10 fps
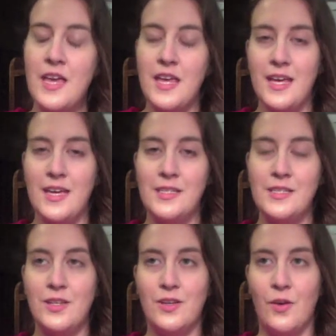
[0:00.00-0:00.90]
And,
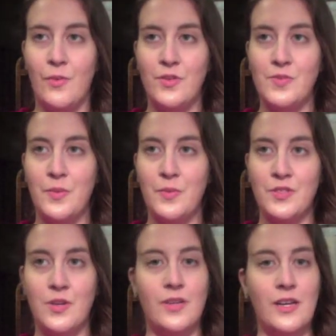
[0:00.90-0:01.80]
most people
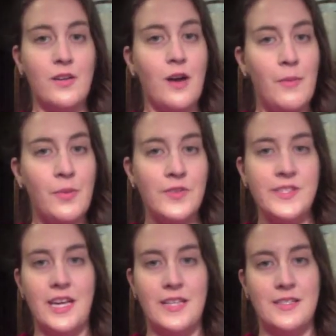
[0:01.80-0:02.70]
don't like compost
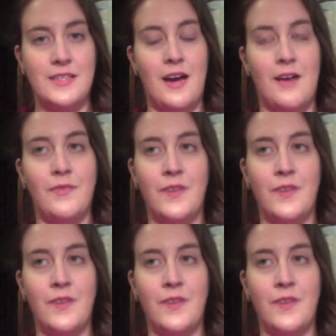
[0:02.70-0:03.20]
that stuff.